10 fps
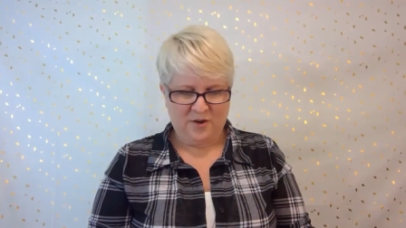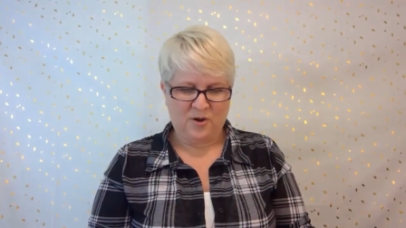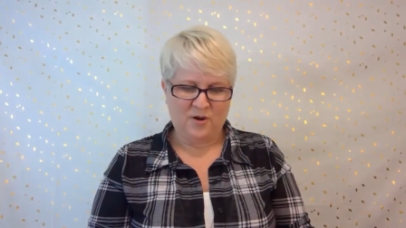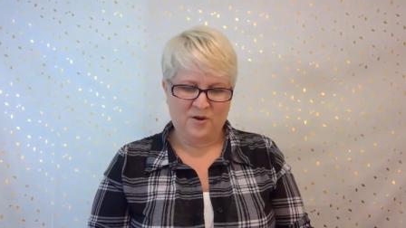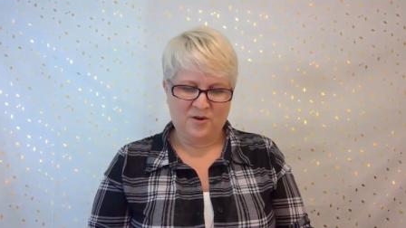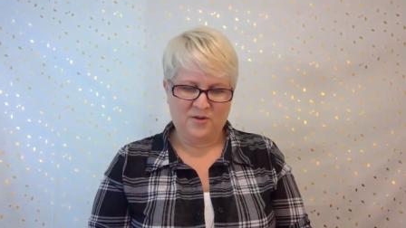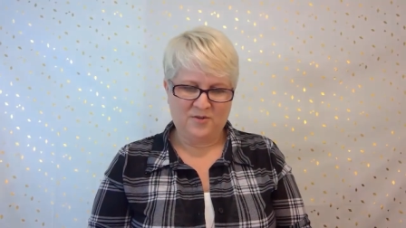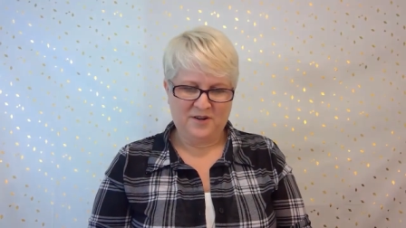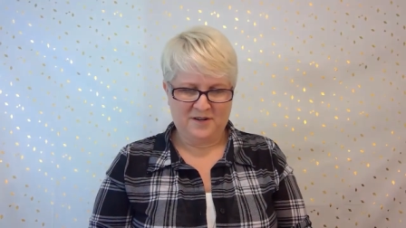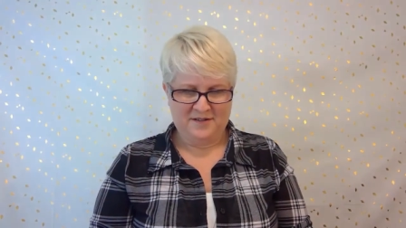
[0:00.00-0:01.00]

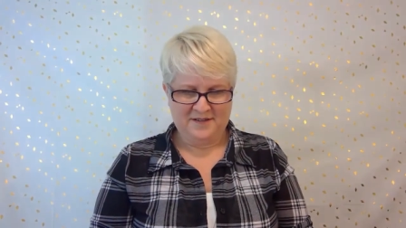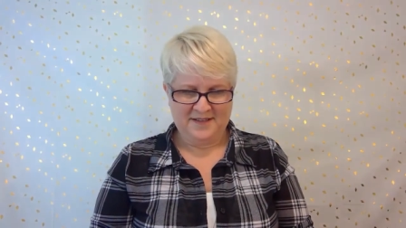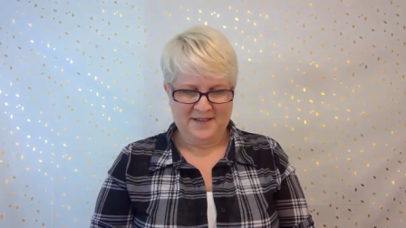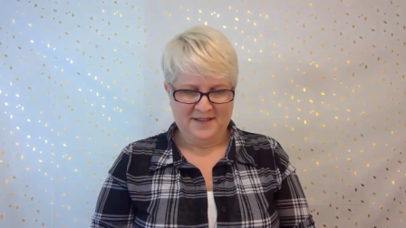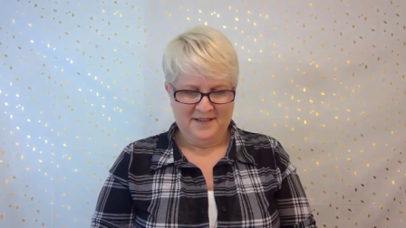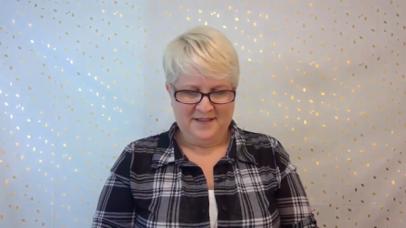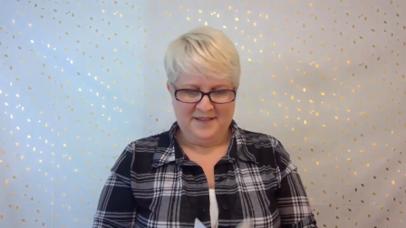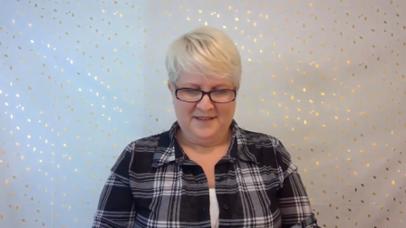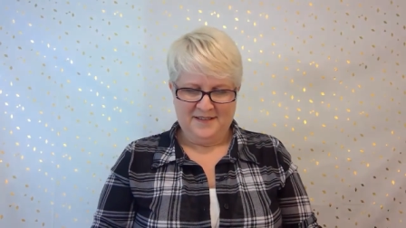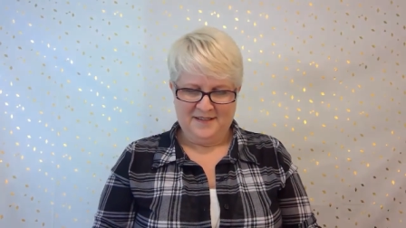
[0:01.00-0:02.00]
oh,
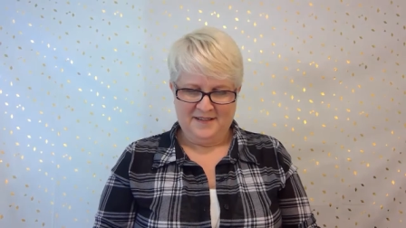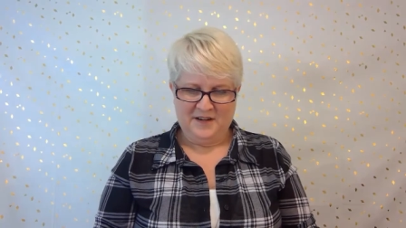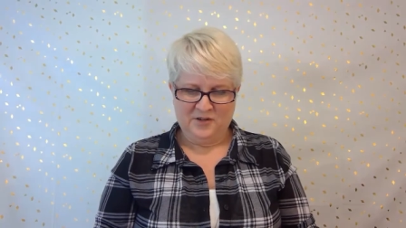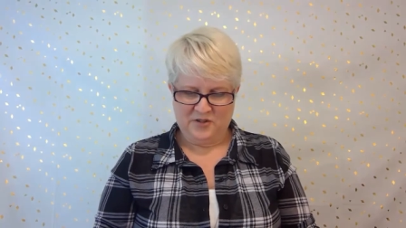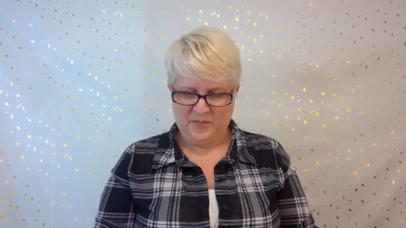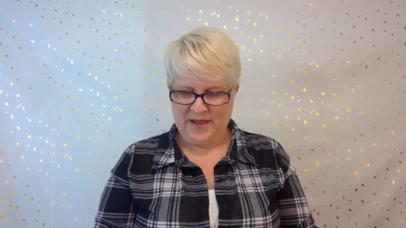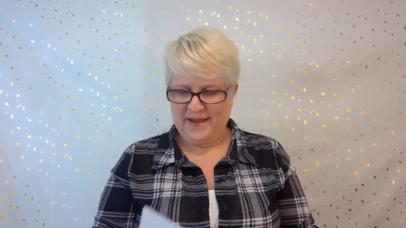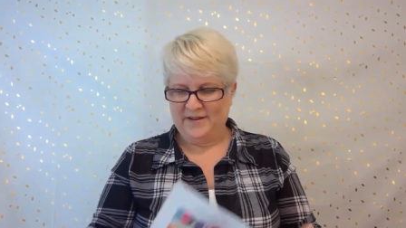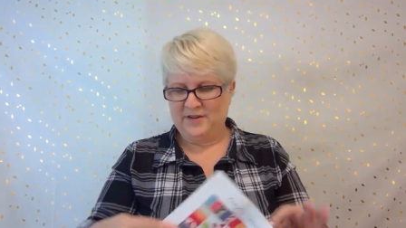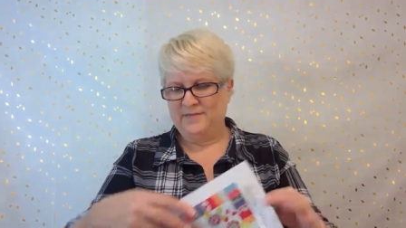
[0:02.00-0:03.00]
here's the
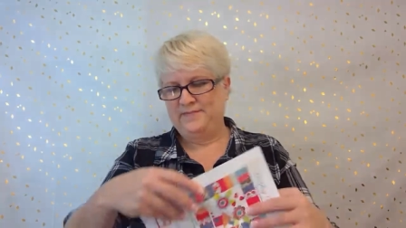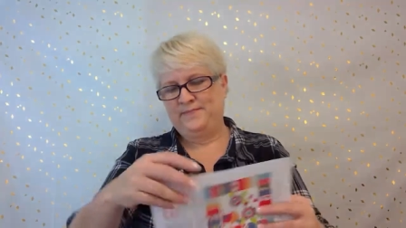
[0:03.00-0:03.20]
pattern.